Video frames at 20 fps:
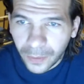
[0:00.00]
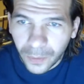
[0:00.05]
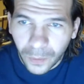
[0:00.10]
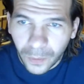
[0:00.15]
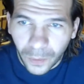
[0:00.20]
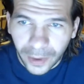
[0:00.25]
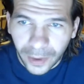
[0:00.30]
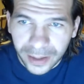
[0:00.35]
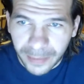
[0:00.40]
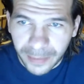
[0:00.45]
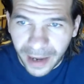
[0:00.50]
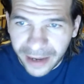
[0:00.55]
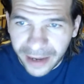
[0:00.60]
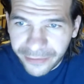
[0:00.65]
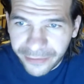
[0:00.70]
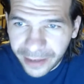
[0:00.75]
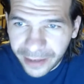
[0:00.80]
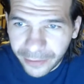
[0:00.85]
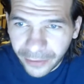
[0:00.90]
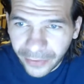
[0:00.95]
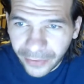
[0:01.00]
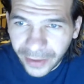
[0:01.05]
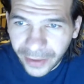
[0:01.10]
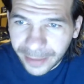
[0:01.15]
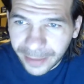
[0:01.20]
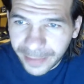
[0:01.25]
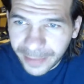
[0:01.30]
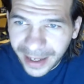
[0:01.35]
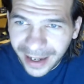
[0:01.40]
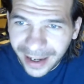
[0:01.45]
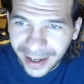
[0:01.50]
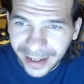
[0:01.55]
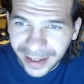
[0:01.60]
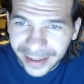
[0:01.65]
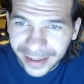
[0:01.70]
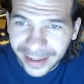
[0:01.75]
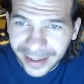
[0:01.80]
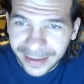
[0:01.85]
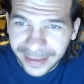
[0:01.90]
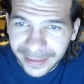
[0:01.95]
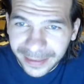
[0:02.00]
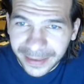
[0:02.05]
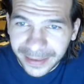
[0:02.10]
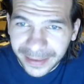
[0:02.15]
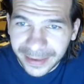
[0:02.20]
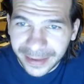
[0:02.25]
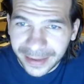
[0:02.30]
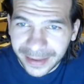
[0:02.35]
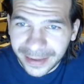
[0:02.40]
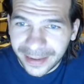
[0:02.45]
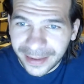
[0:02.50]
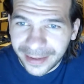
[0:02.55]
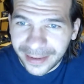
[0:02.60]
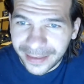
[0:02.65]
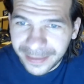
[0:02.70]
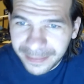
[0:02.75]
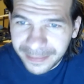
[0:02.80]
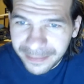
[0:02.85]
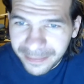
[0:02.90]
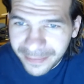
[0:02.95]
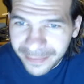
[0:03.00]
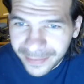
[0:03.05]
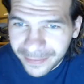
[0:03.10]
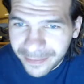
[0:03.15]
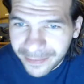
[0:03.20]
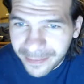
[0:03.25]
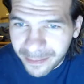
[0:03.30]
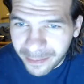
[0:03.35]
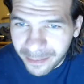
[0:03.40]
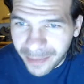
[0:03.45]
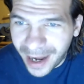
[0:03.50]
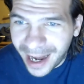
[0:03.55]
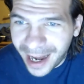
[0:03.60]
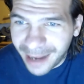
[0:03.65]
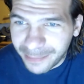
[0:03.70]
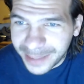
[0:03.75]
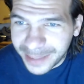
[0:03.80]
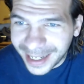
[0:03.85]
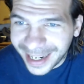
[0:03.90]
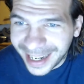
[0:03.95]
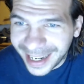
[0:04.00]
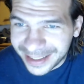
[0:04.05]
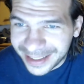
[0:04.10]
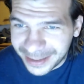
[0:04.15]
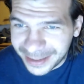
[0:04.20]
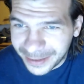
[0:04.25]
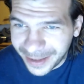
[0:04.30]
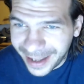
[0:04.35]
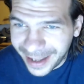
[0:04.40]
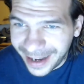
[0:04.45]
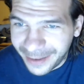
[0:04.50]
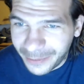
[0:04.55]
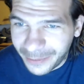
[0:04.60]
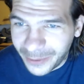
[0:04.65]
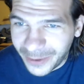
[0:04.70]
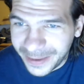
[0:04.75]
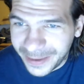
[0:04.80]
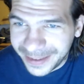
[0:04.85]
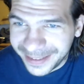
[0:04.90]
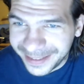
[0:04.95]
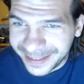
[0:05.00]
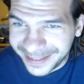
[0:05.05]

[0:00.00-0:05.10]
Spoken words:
What is my favorite thing about hiking? Bob can answer that one.